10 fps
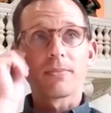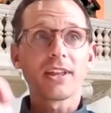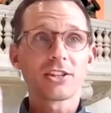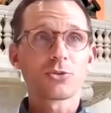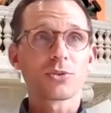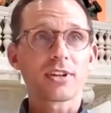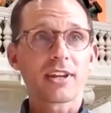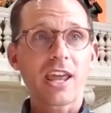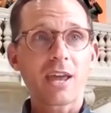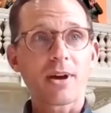It
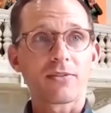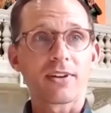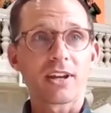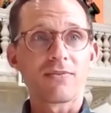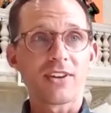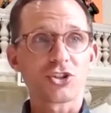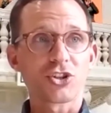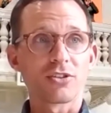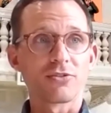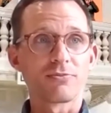came out of a
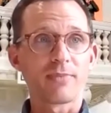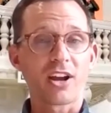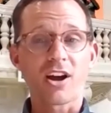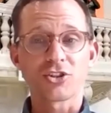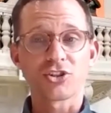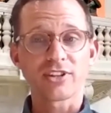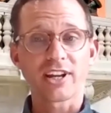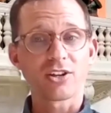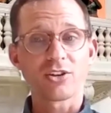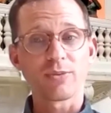conviction of my conscience. I
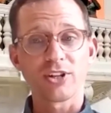couldn't do my